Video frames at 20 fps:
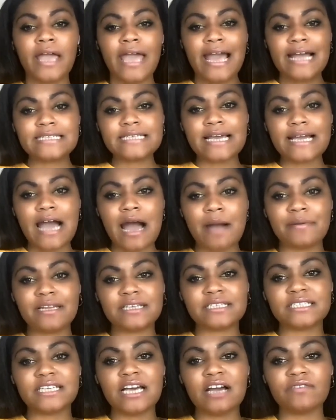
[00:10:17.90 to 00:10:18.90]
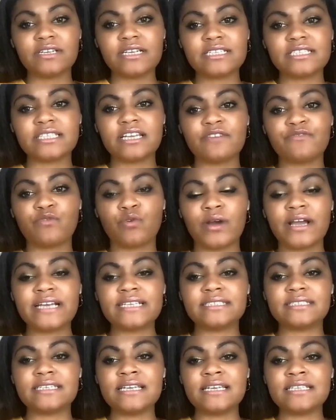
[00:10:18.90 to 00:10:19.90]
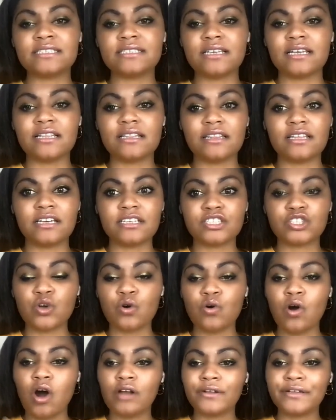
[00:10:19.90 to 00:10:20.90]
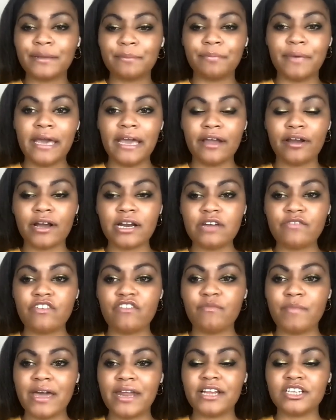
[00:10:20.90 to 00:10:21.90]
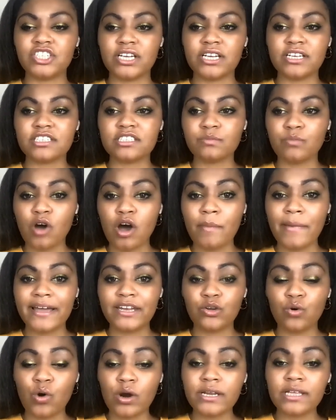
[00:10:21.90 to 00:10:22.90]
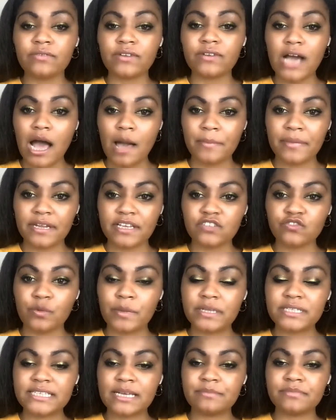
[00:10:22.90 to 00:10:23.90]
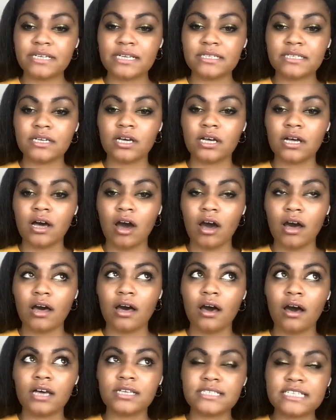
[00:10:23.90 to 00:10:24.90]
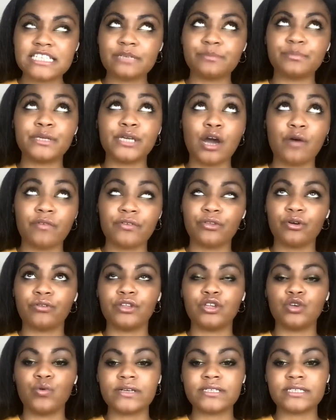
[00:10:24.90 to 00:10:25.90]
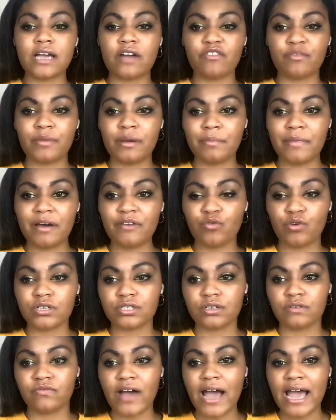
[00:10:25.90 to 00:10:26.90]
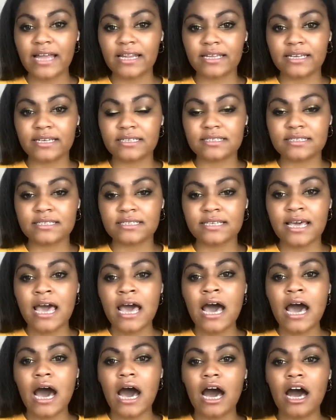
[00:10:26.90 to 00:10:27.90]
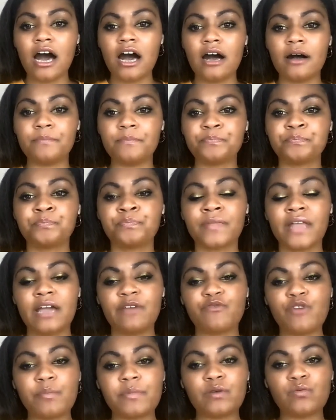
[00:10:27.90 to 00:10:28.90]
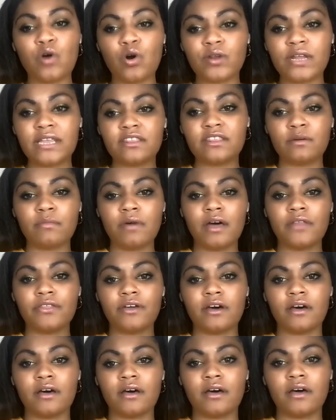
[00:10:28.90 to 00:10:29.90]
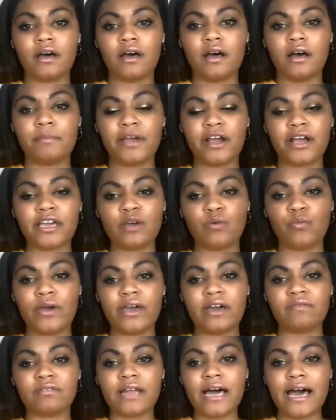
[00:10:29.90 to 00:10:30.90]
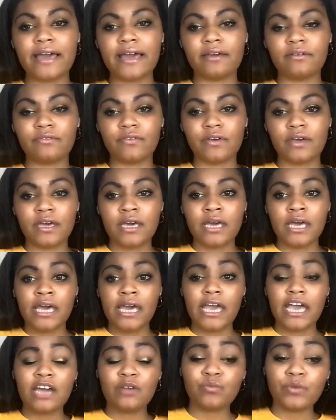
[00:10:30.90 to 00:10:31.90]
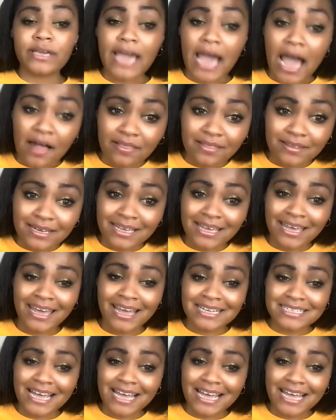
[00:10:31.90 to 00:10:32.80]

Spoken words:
Anti-communist governance, therefore, exceeds the so-called imperative of managing a small minority of communists from attempting to ostensibly overthrow the US government by force or violence, and from eroding the American way of life. In reality,